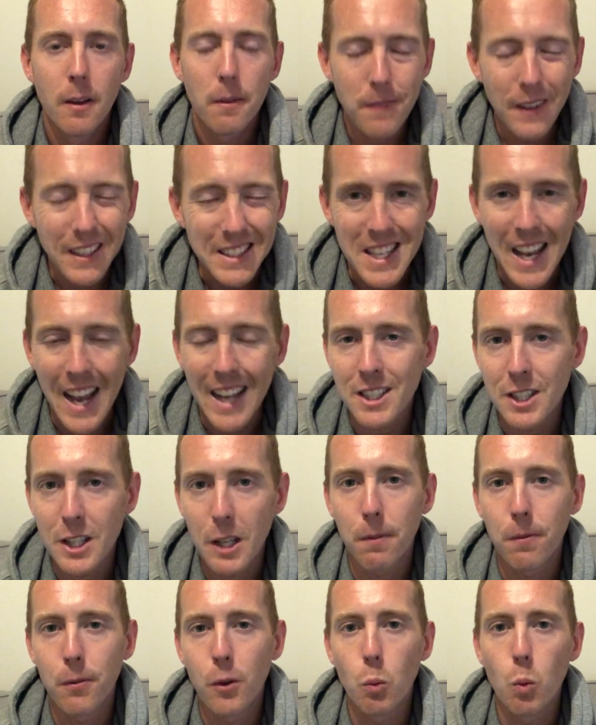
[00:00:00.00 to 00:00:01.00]

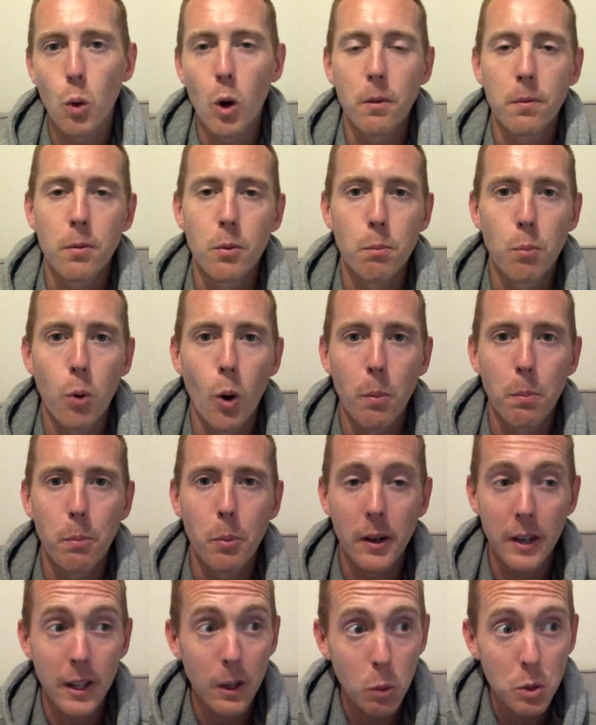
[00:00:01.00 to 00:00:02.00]
Fantastic footwork from Pogba,
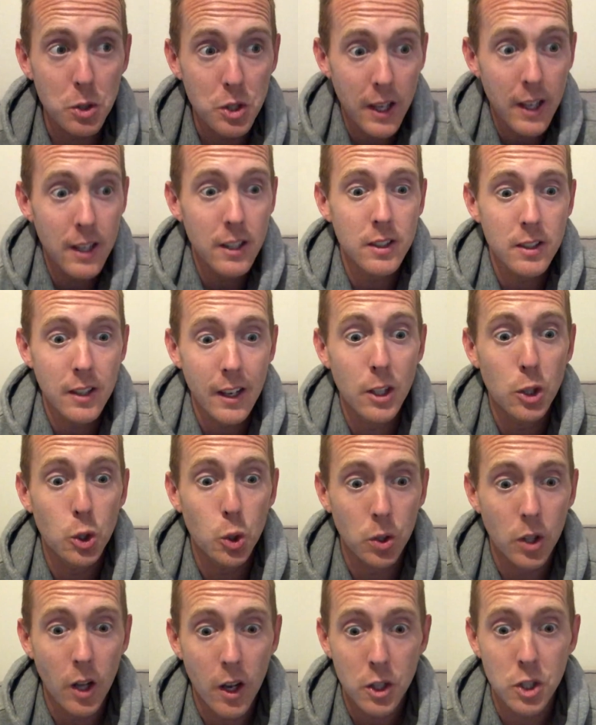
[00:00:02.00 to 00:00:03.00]
and it was his
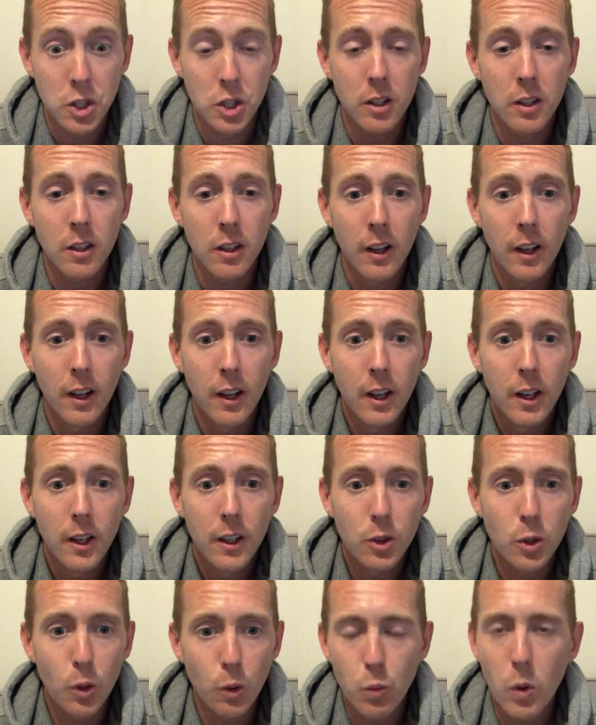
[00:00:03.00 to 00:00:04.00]
introduction
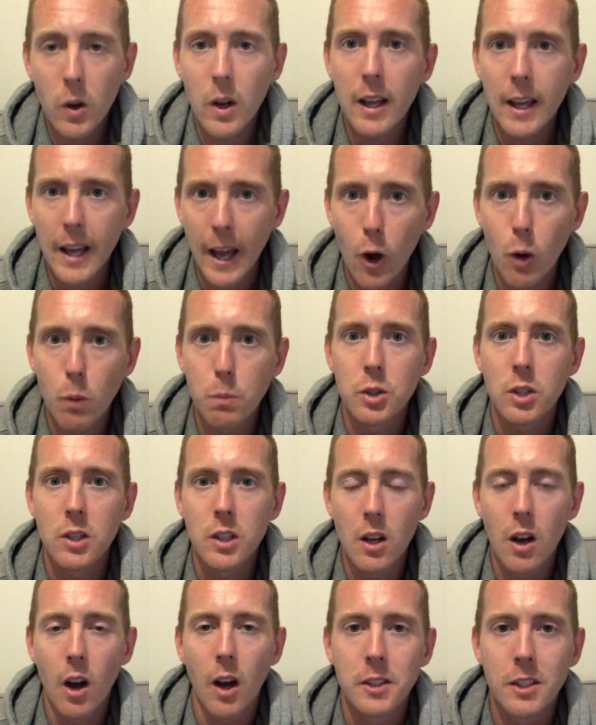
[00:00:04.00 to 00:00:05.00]
that really helped
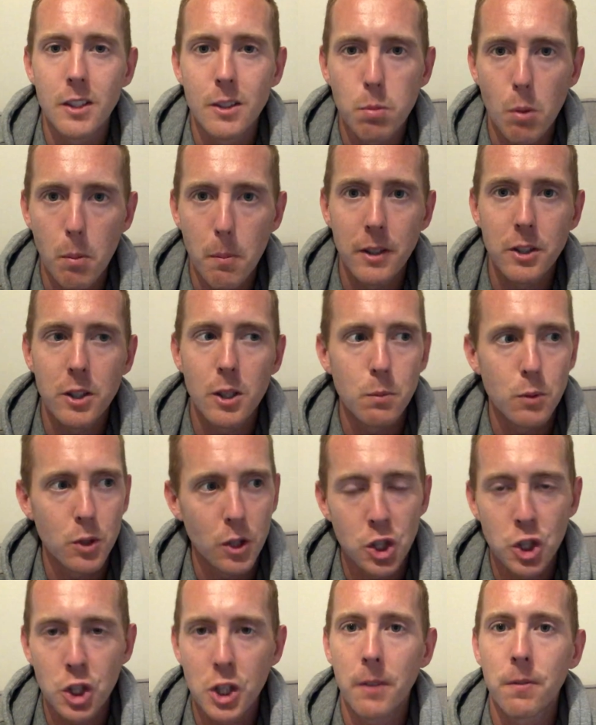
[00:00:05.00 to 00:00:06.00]
United's momentum to
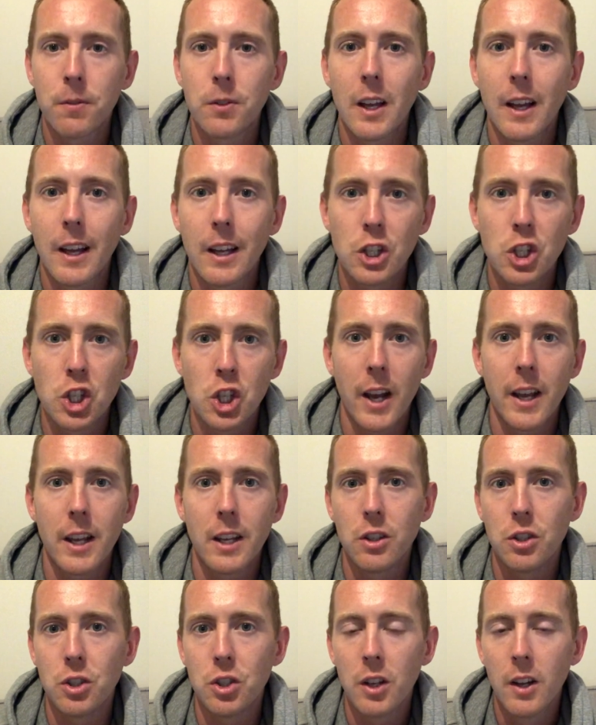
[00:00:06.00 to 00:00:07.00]
shift and
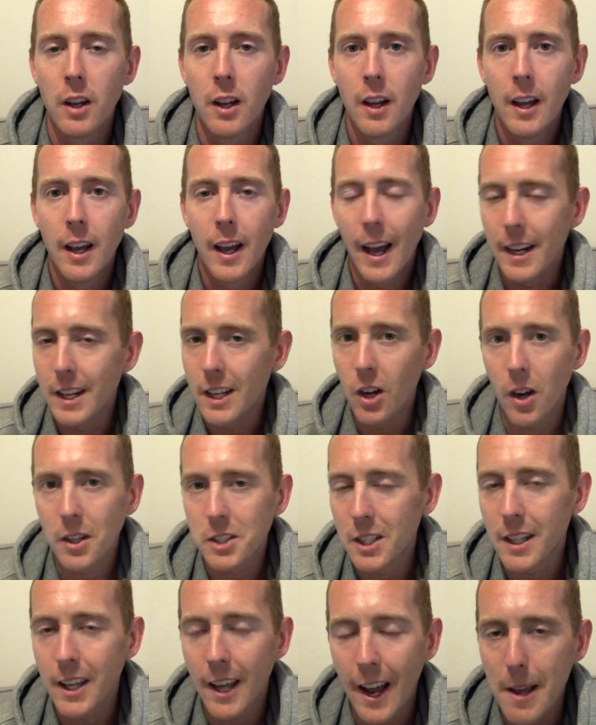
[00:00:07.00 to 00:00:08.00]
change. And
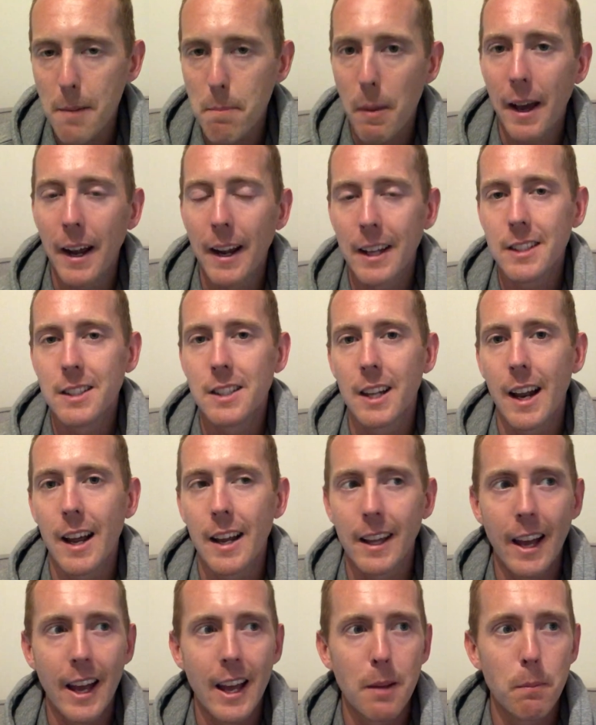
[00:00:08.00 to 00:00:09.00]
United came back into
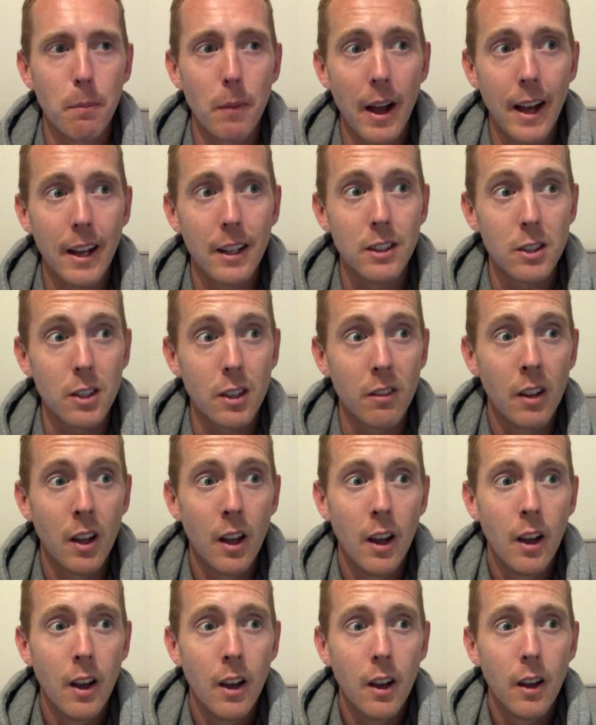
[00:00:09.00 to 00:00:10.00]
that game and
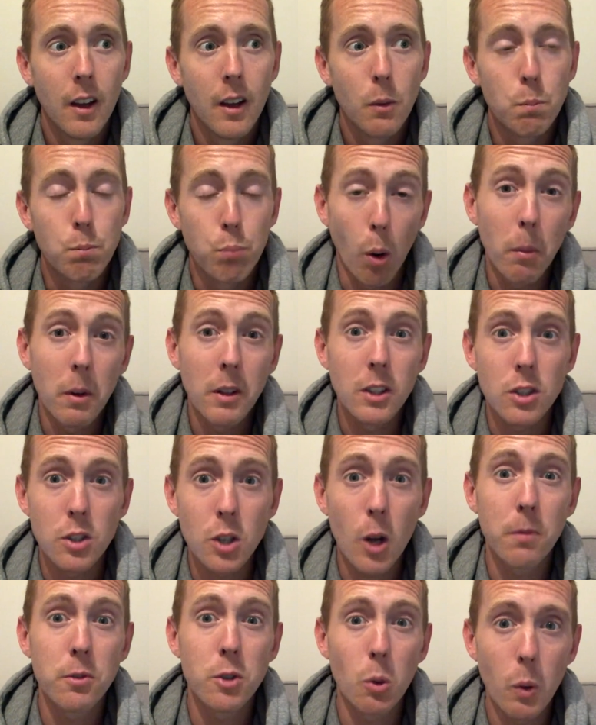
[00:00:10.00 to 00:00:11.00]
probably
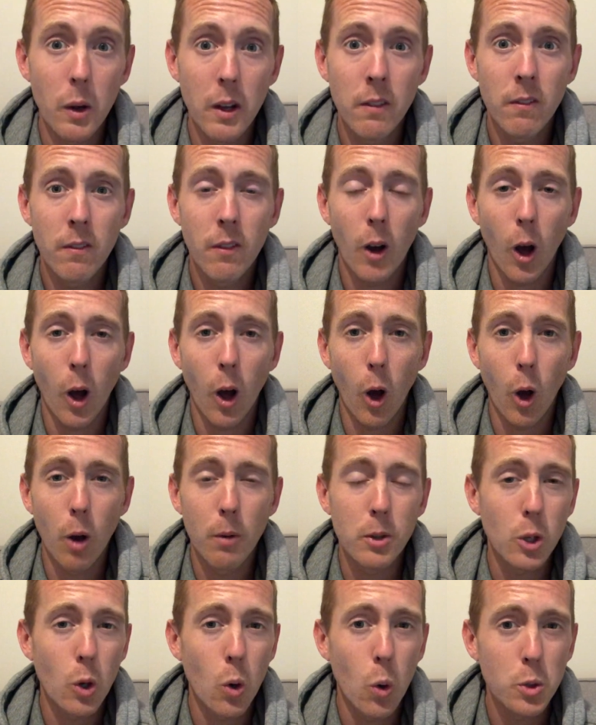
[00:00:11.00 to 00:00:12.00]
deserved to win
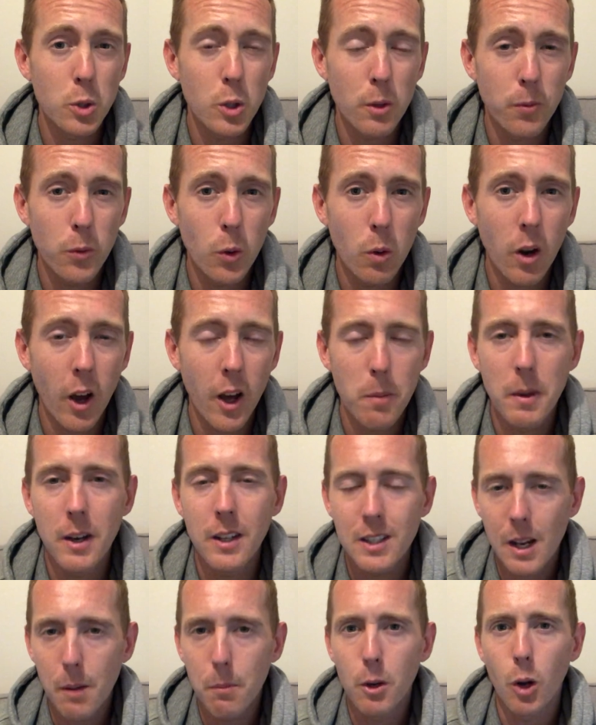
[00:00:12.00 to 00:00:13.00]
over the course of the full 90
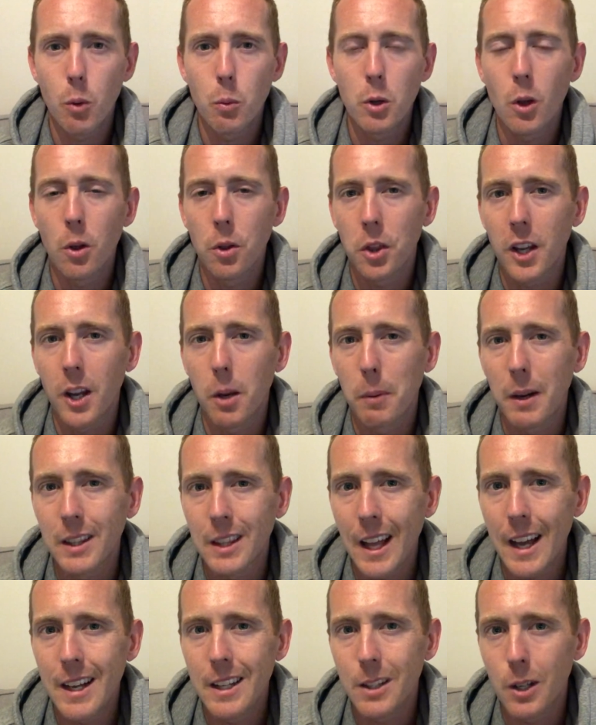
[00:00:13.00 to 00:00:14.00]
minutes. Let me know what you think about
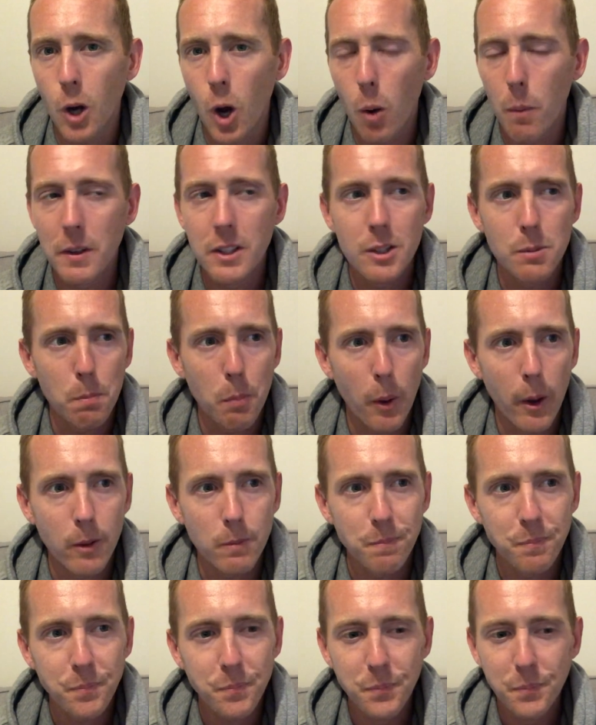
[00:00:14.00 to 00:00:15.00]
that in the comments.
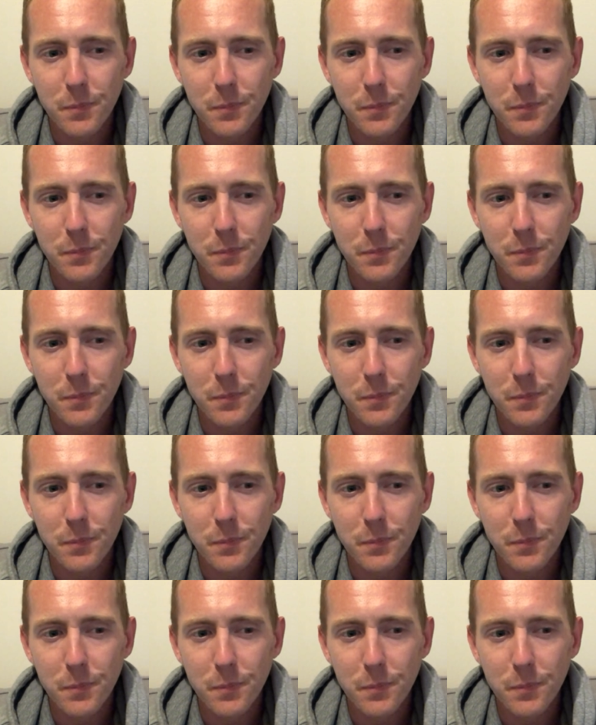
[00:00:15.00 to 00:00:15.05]
But